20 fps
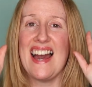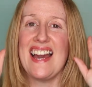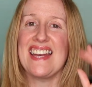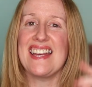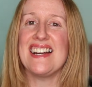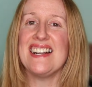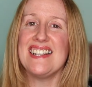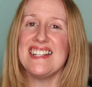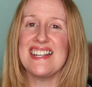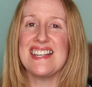Hi
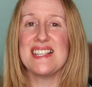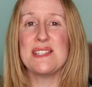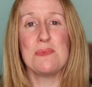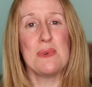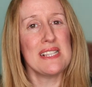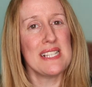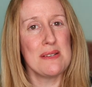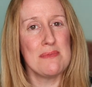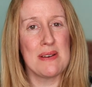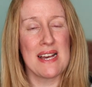guys,
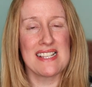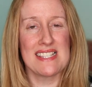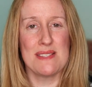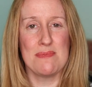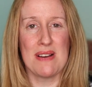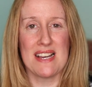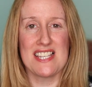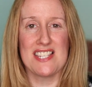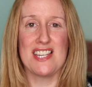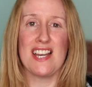welcome back
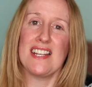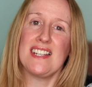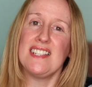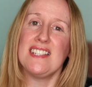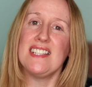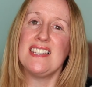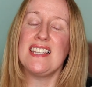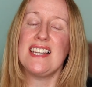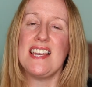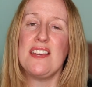to my
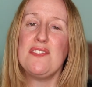channel.